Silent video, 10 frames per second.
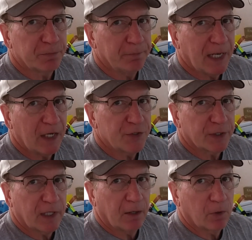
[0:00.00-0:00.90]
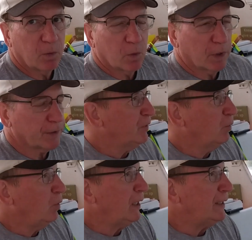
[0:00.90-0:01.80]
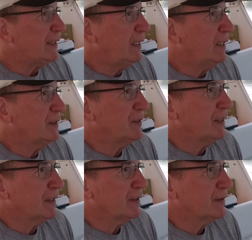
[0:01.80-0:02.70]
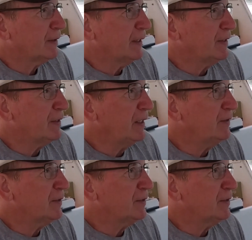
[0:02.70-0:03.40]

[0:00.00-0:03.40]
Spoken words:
magic how it works. So what it does is it sends a